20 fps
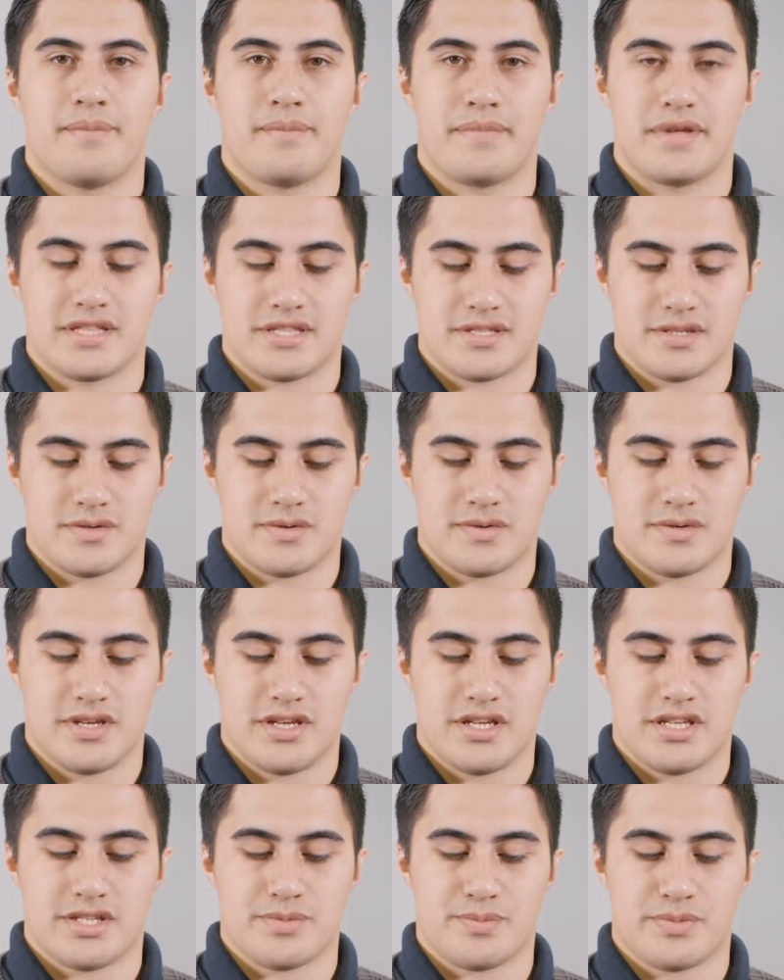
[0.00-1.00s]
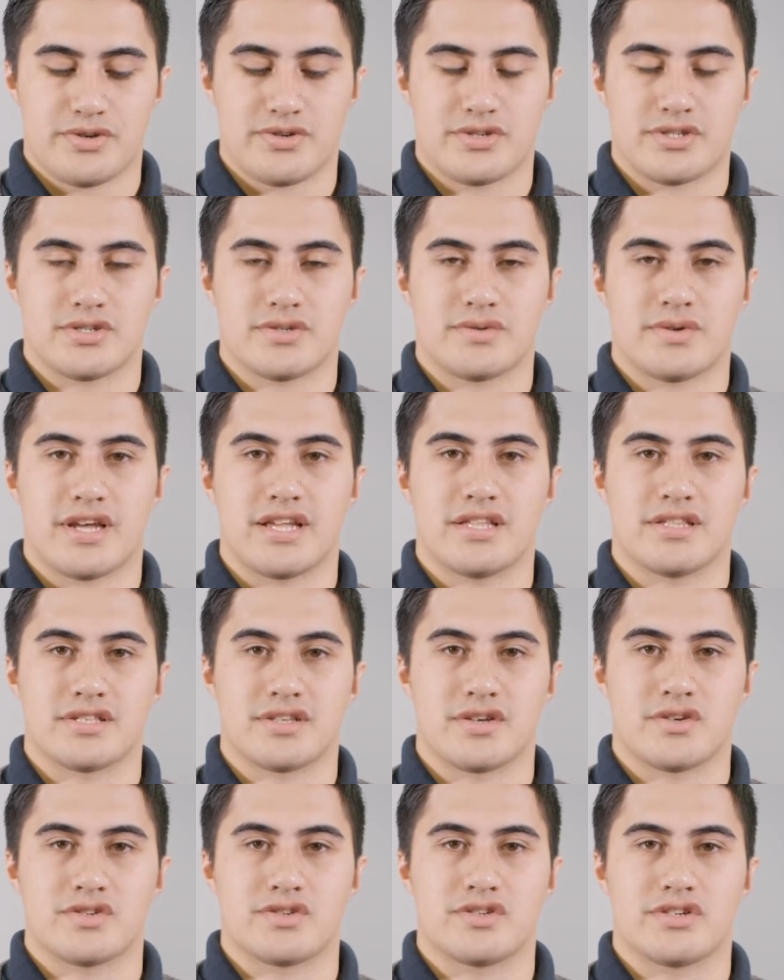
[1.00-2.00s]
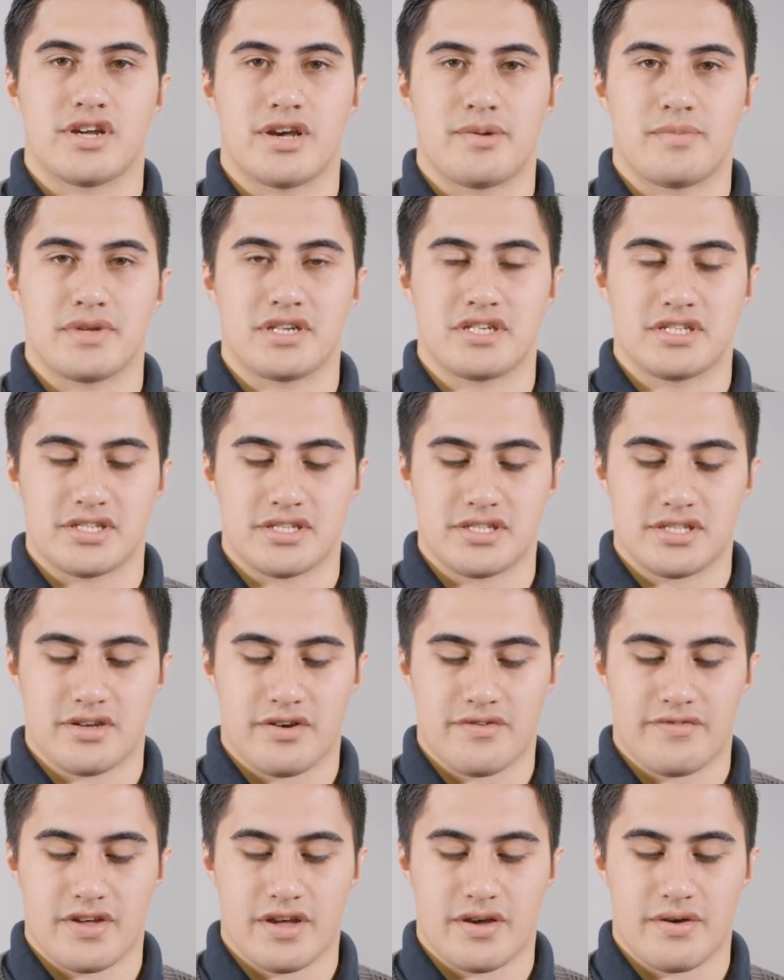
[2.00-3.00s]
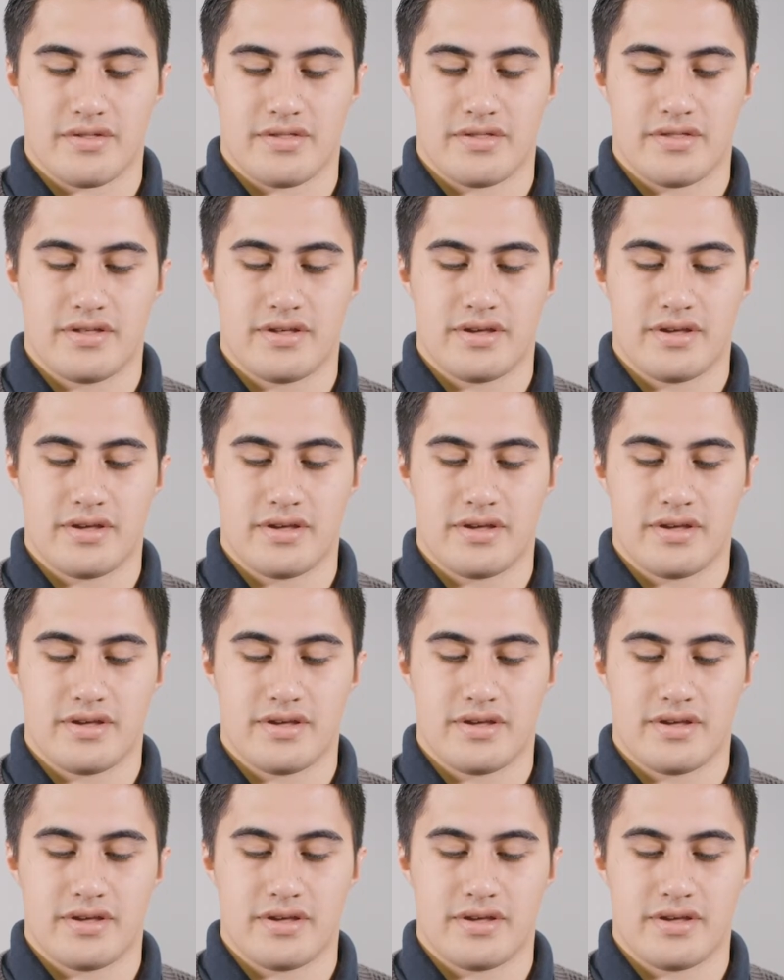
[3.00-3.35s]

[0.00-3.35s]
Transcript: mental, spiritual, and social dimensions of health.